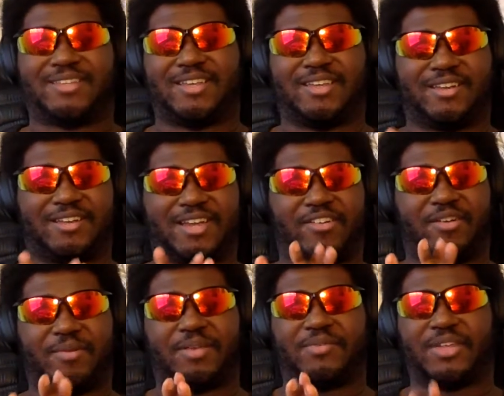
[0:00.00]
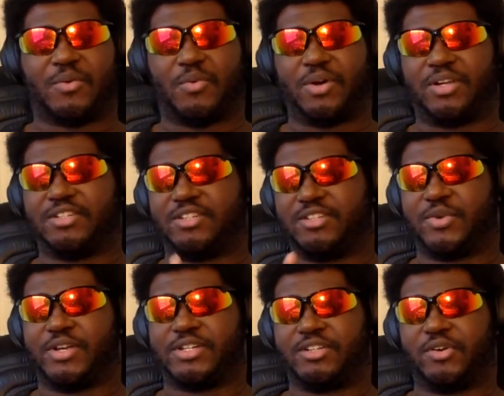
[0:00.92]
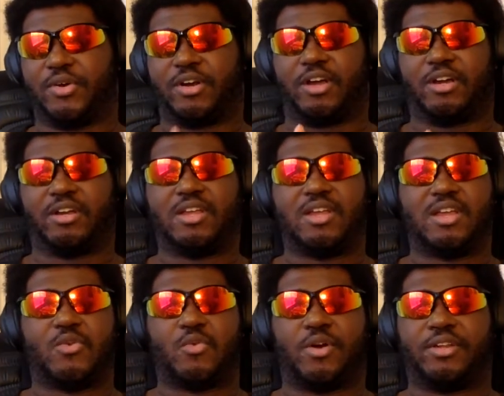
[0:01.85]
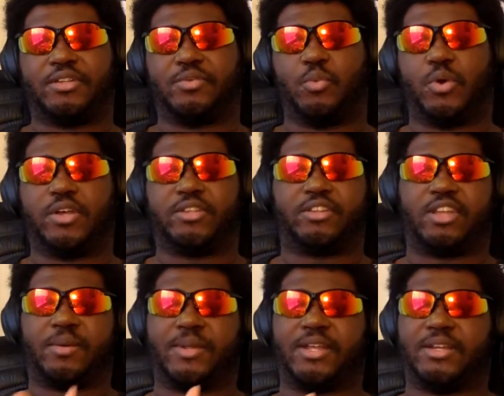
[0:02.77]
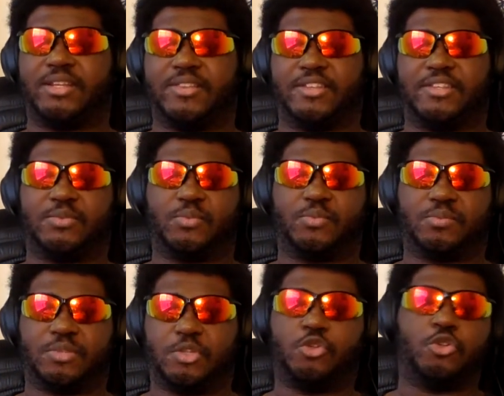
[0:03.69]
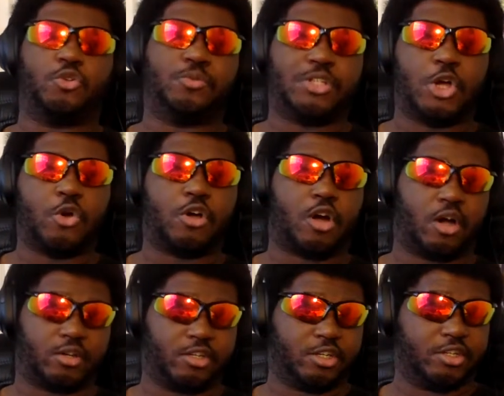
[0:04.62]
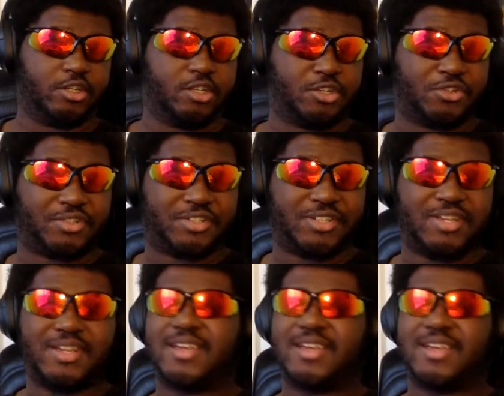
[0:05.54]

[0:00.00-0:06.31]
It kind of reminds me of that one situation going on where this one celebrity did this YouTube show called Good News.